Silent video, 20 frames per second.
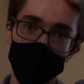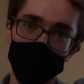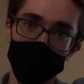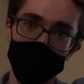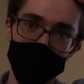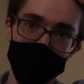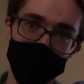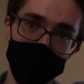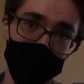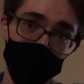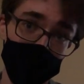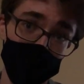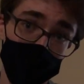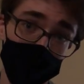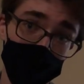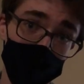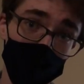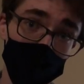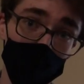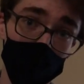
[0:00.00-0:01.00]
And
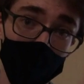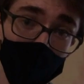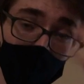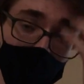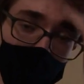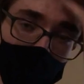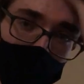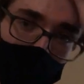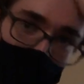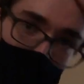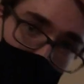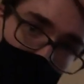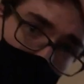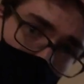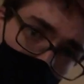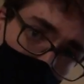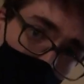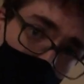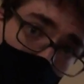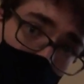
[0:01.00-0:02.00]
I'm going off of
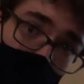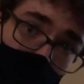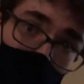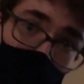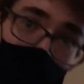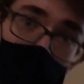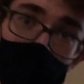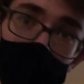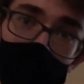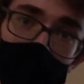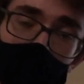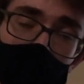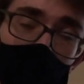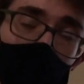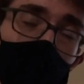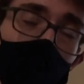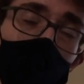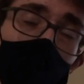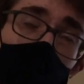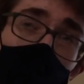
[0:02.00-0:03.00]
those, and
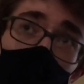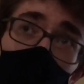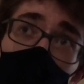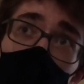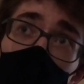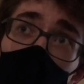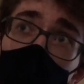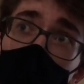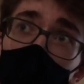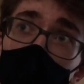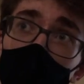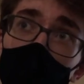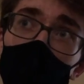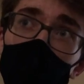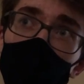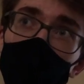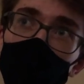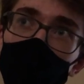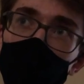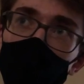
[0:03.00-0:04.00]
I'm also going
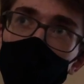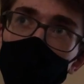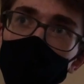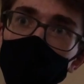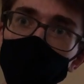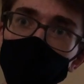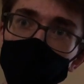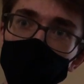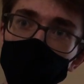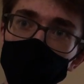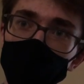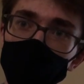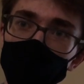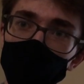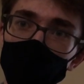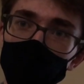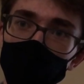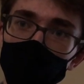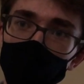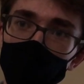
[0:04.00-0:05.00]
off of,
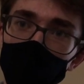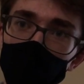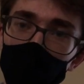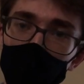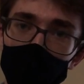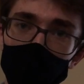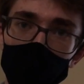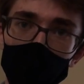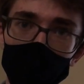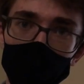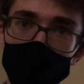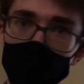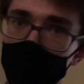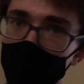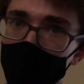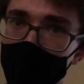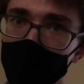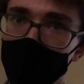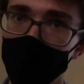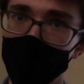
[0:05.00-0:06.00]
I'm also
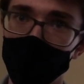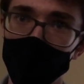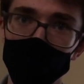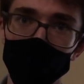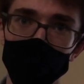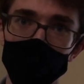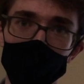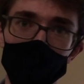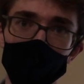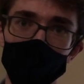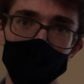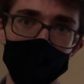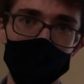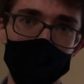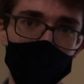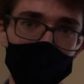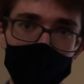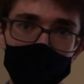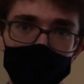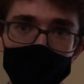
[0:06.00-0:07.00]
going off of different
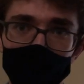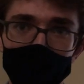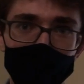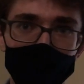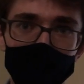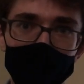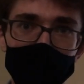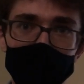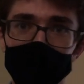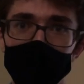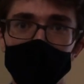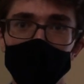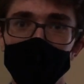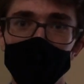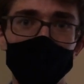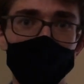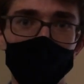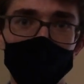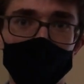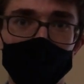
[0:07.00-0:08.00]
sources of like,
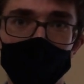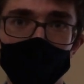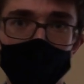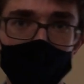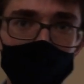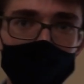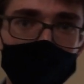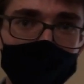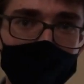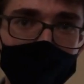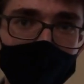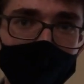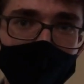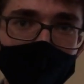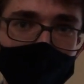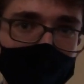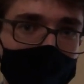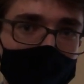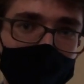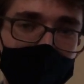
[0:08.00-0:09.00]
you know, like
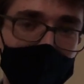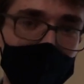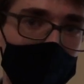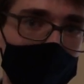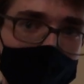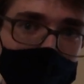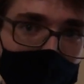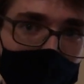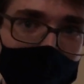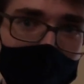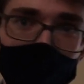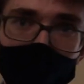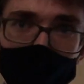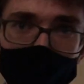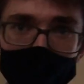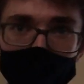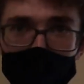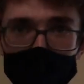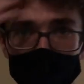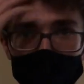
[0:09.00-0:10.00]
cryptid databases or
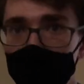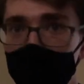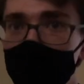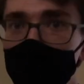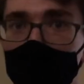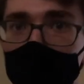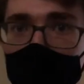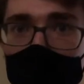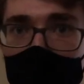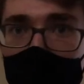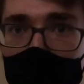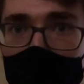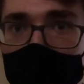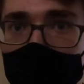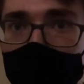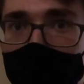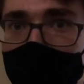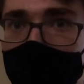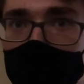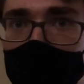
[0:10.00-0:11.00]
whatever. I'm, I'm going off
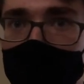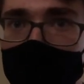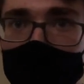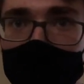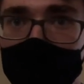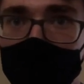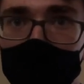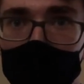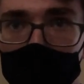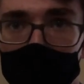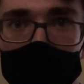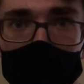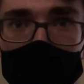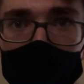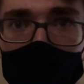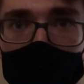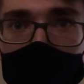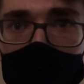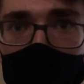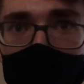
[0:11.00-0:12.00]
of like cryptid forums
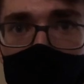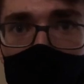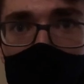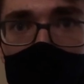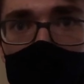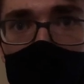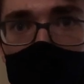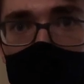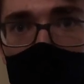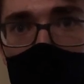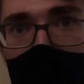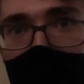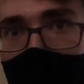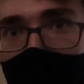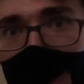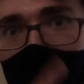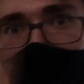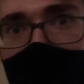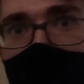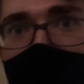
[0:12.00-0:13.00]
where people just write
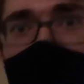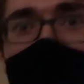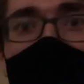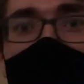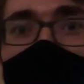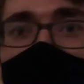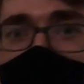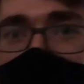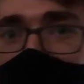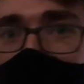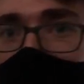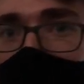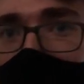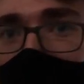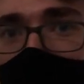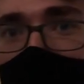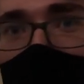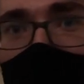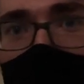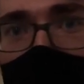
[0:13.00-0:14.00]
in, talk
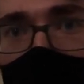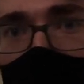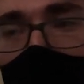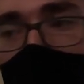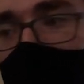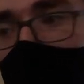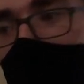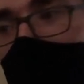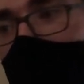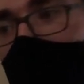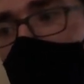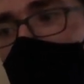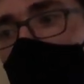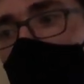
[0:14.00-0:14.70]
about different cryptids.